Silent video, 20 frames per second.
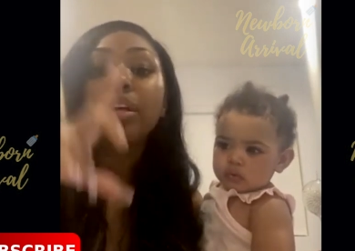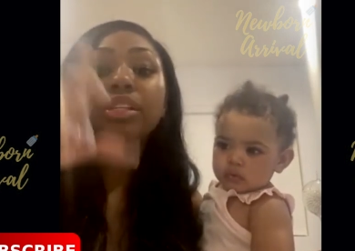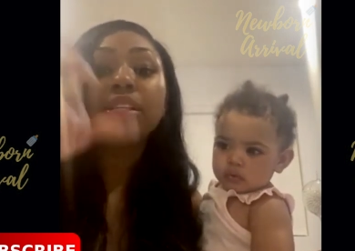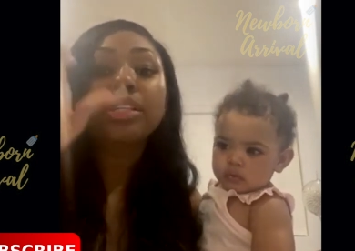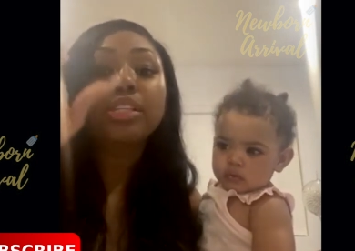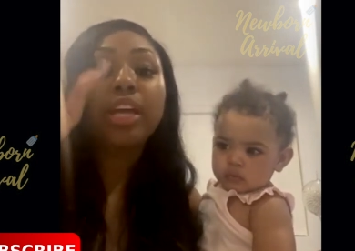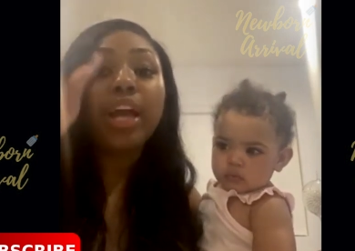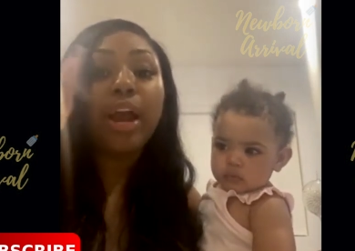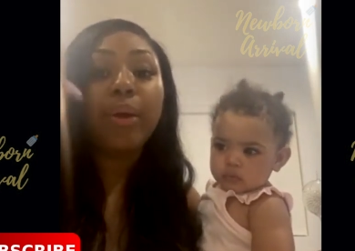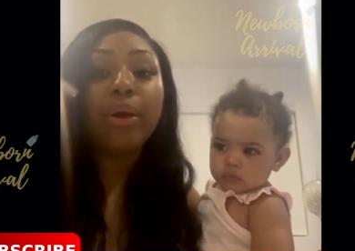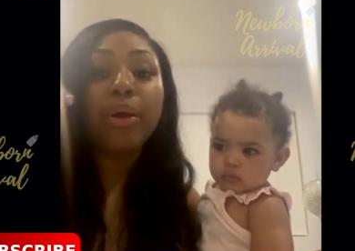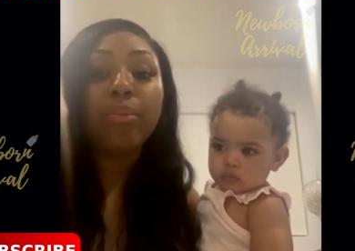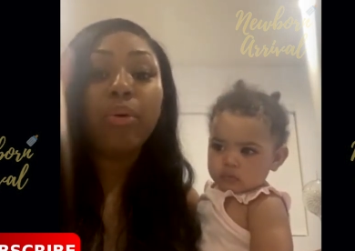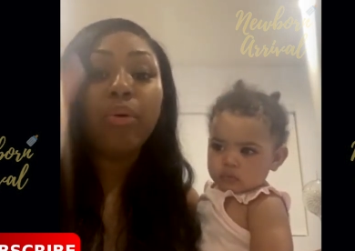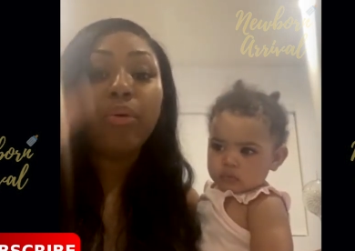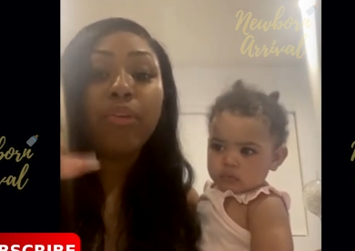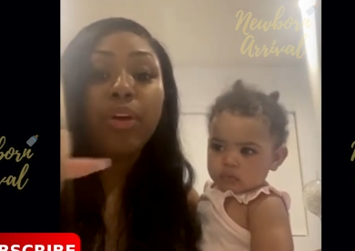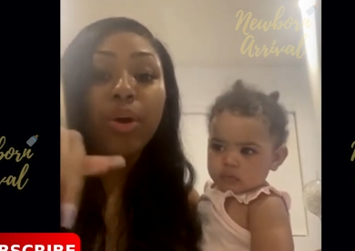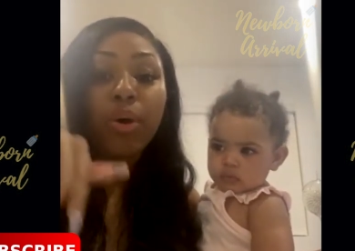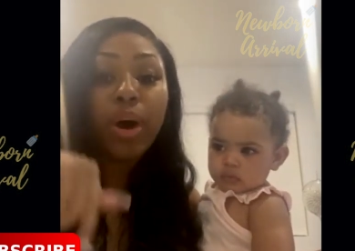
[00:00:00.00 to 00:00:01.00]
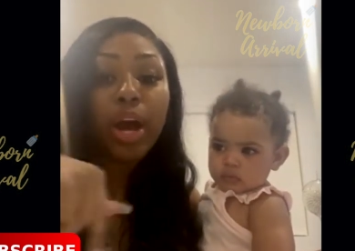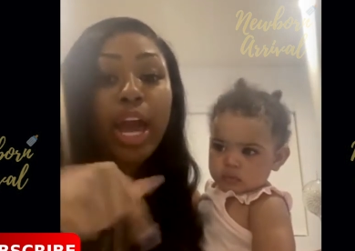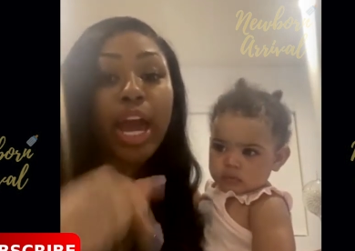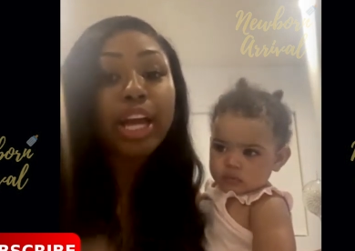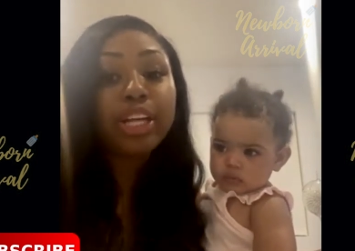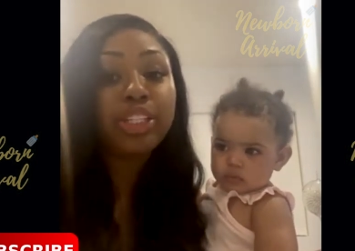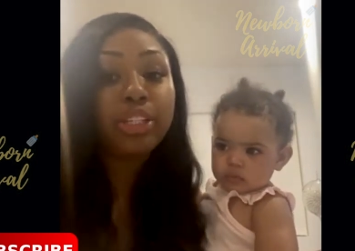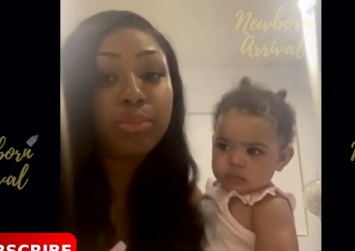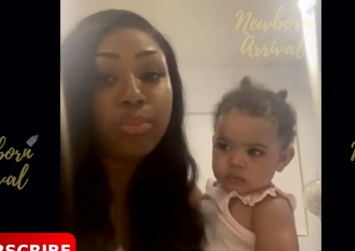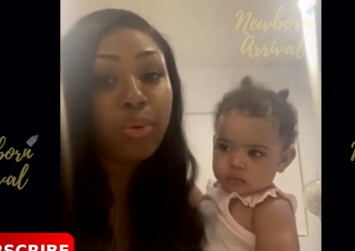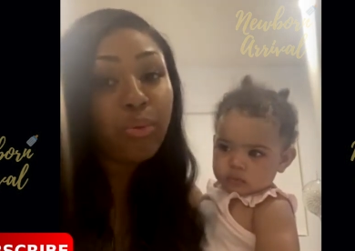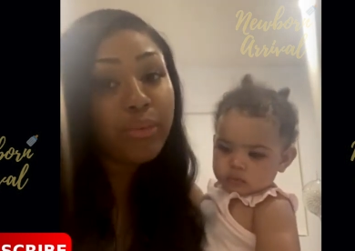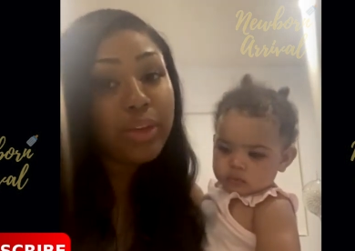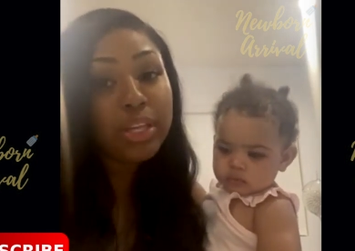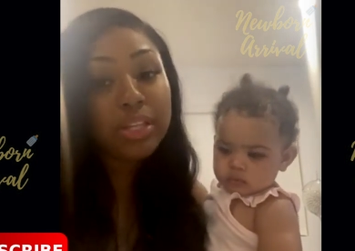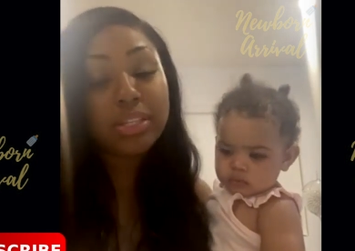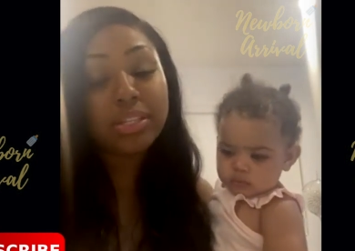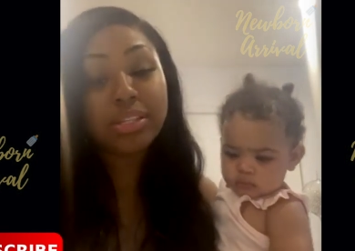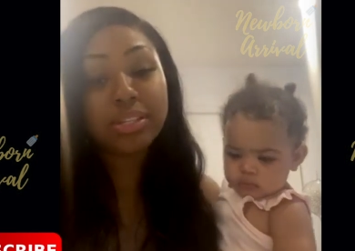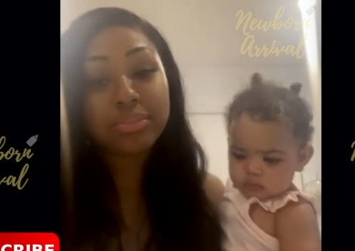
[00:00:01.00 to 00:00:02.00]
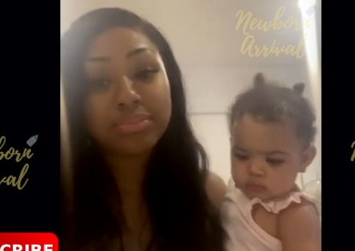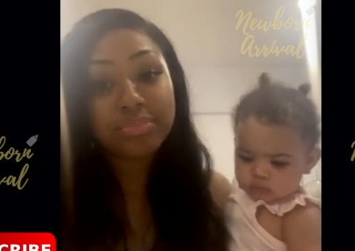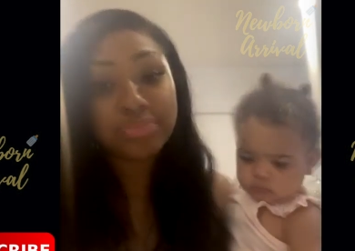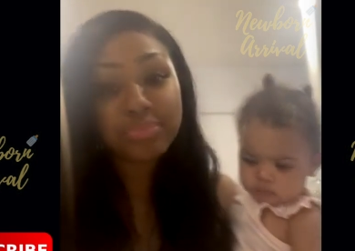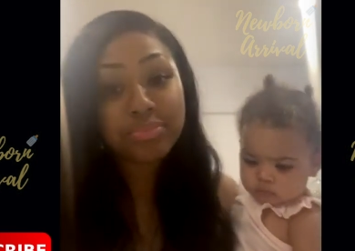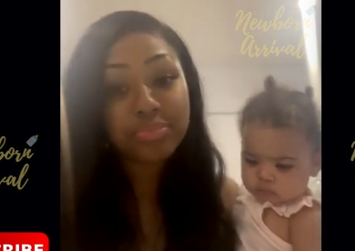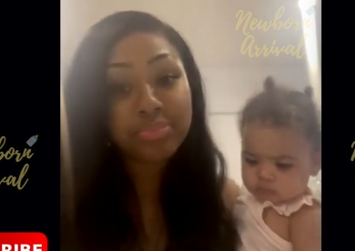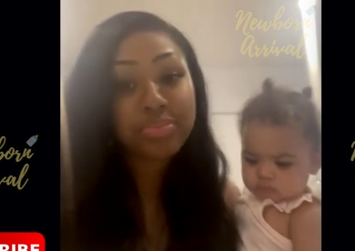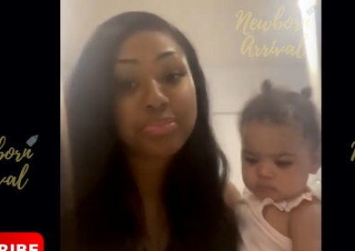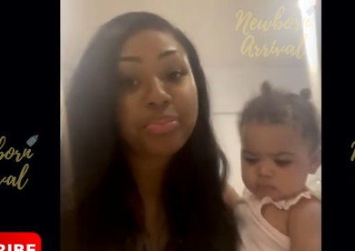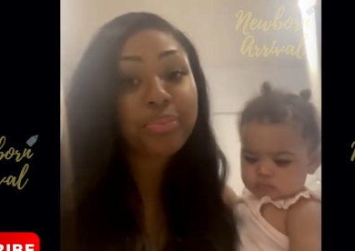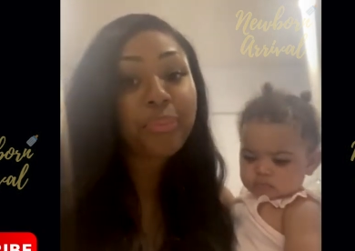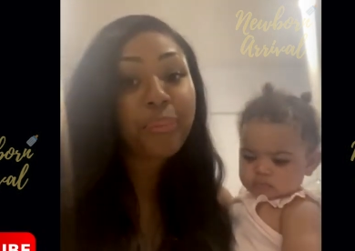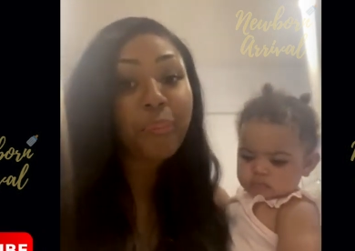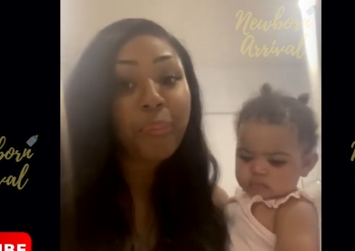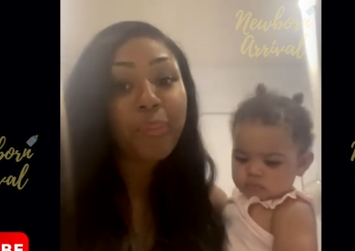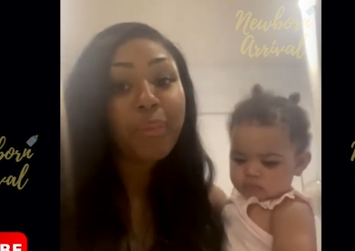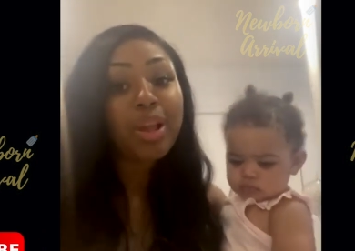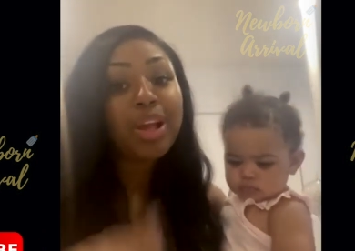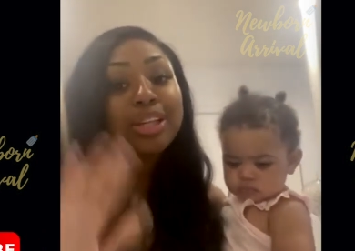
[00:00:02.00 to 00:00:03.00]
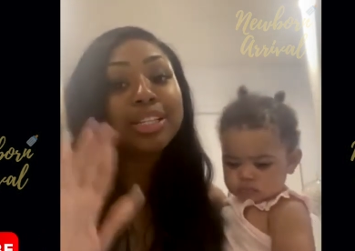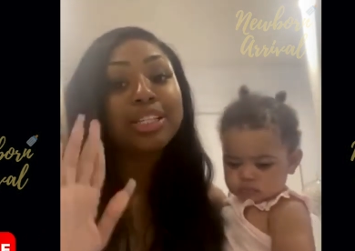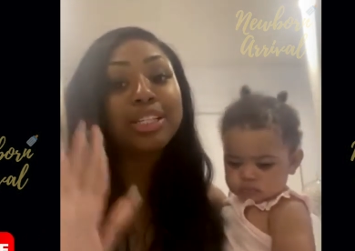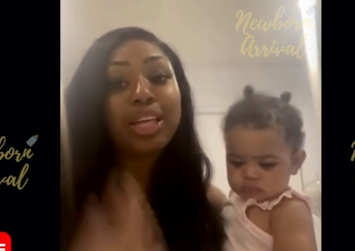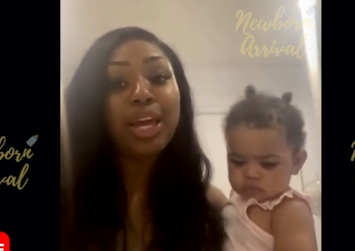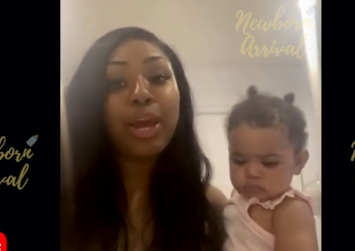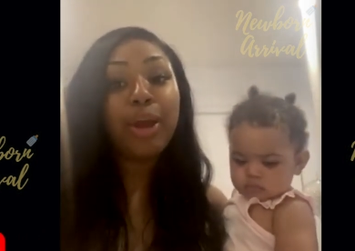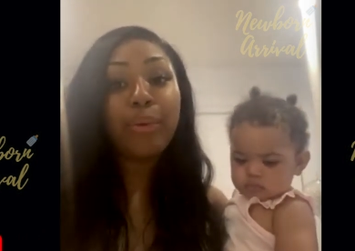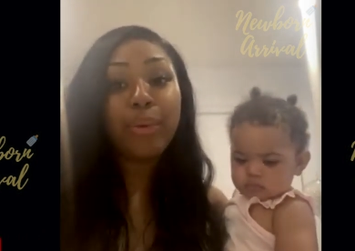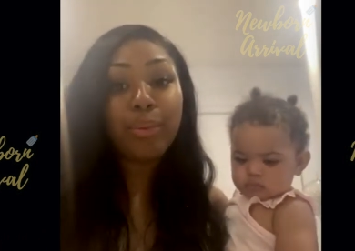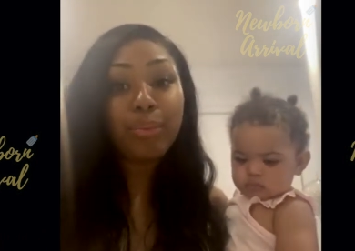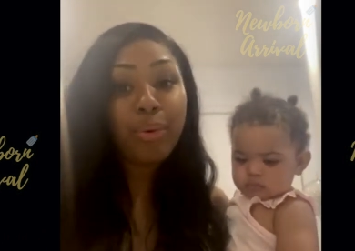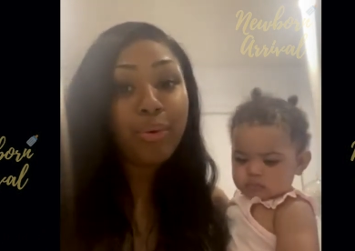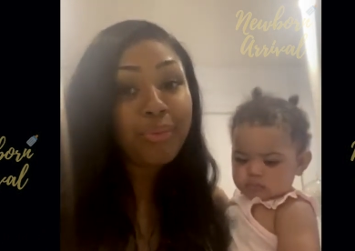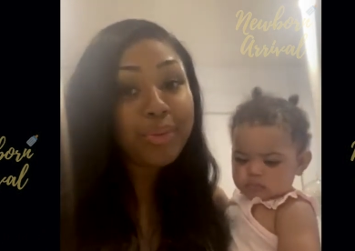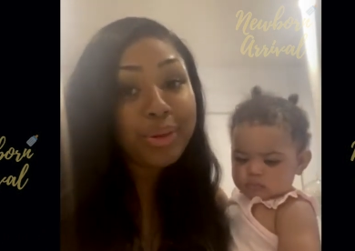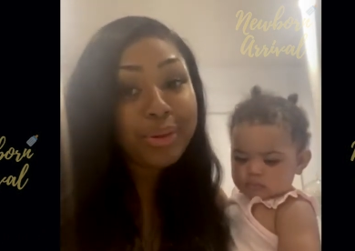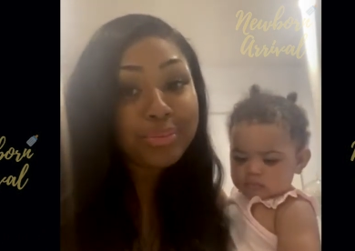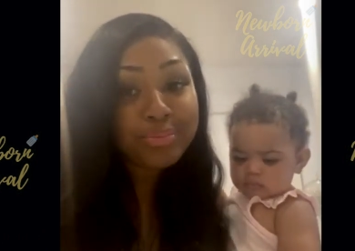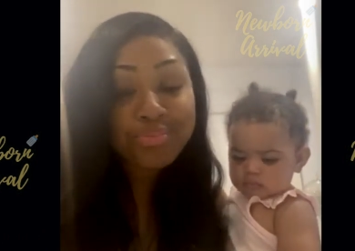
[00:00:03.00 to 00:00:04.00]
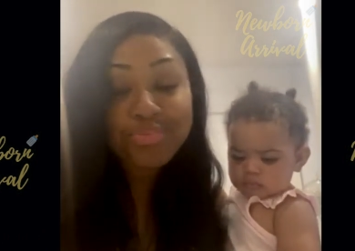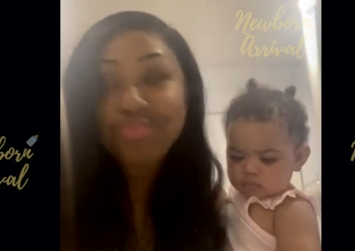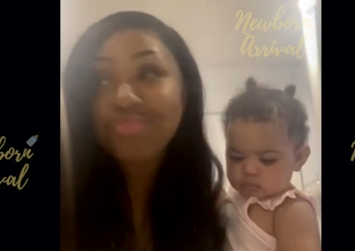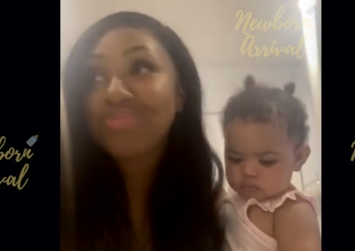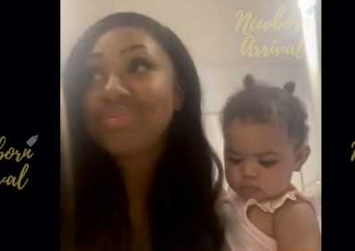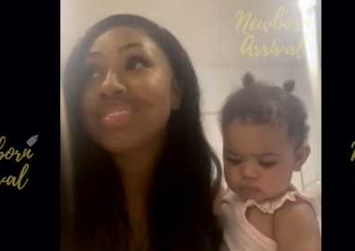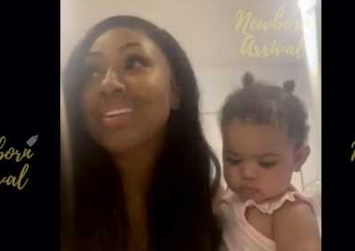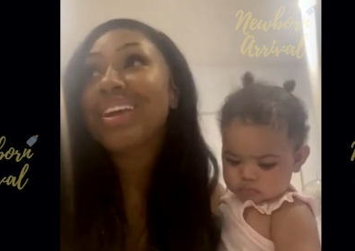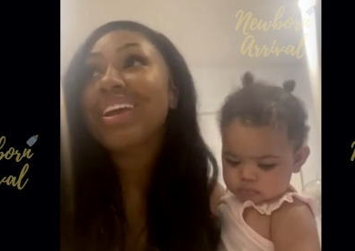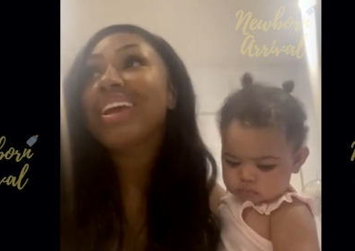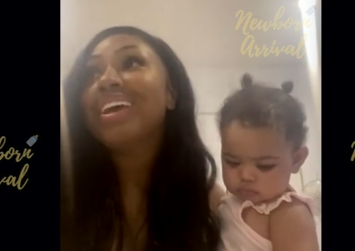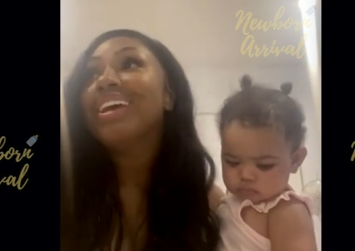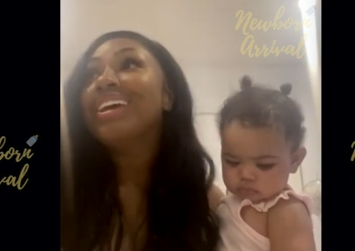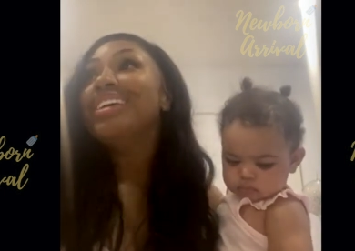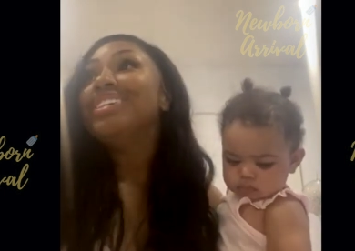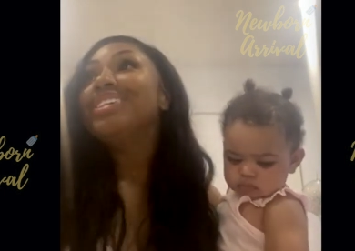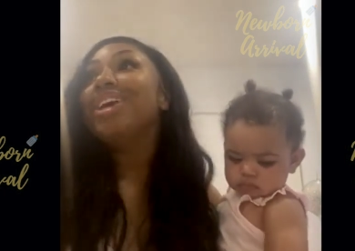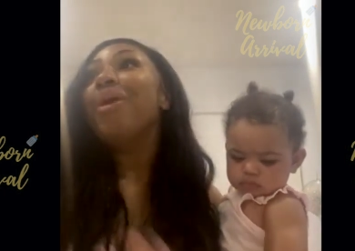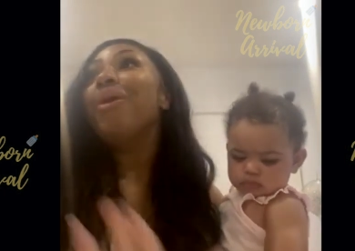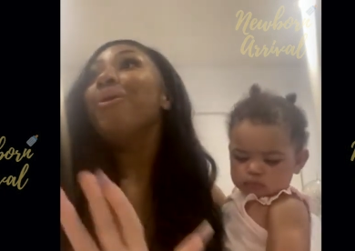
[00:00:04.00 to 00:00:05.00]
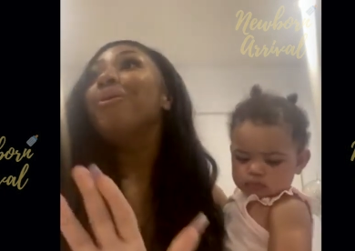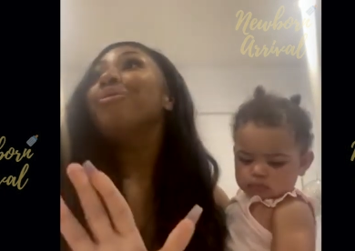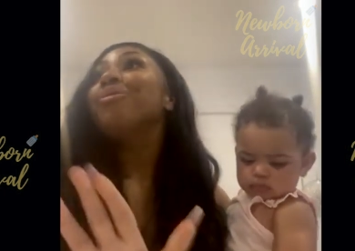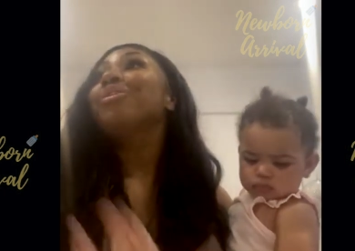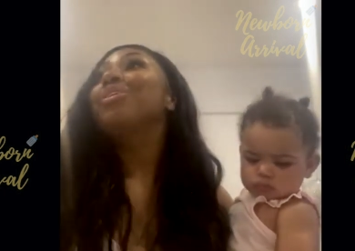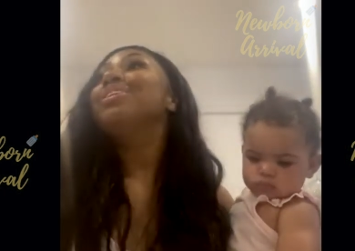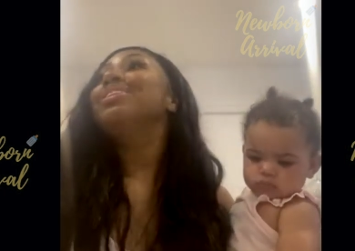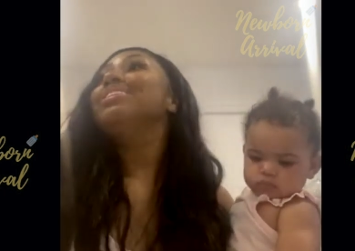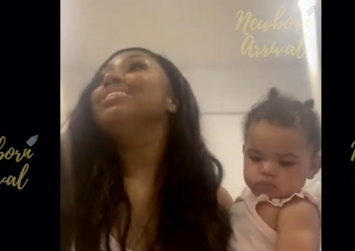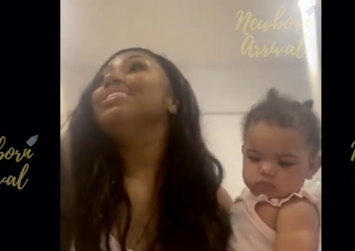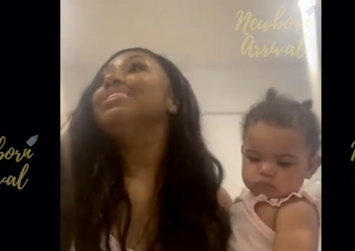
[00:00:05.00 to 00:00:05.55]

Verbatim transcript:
Speaker 1: Scary movie or action movies? Action. Scary movie. Action. So,